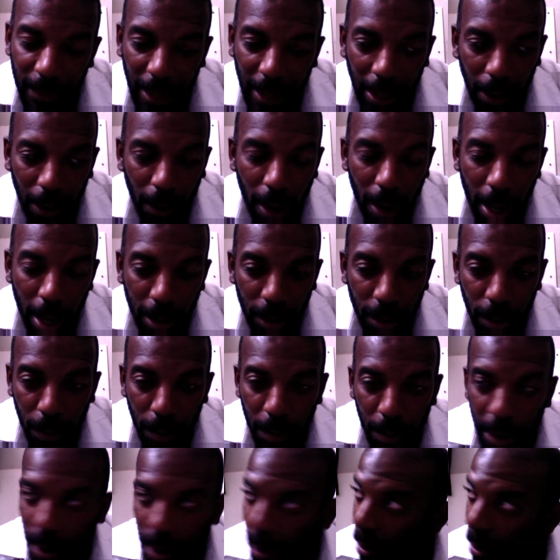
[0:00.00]
I had two
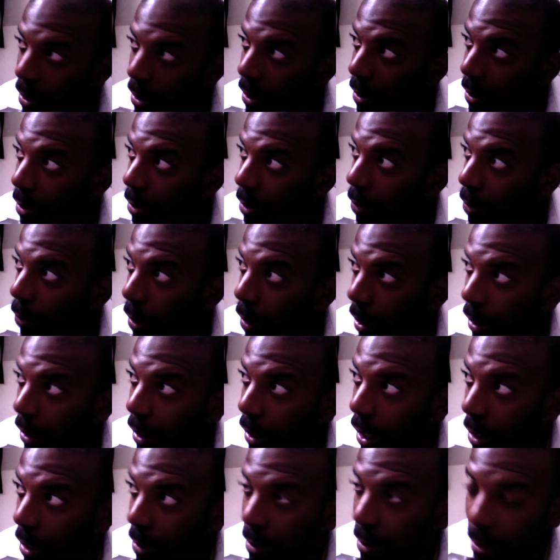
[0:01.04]
businesses, one in
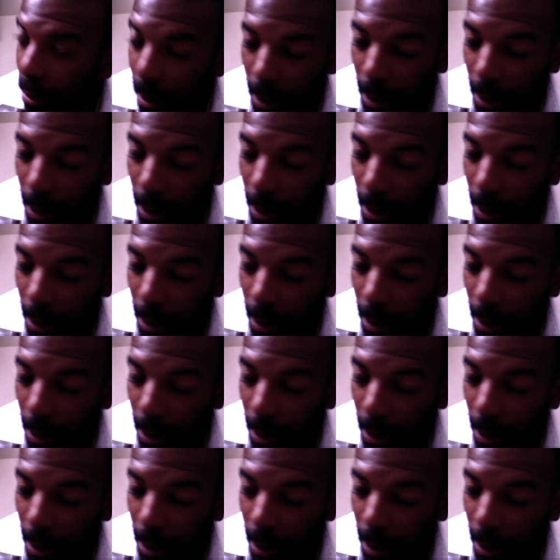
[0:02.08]
Kansas City,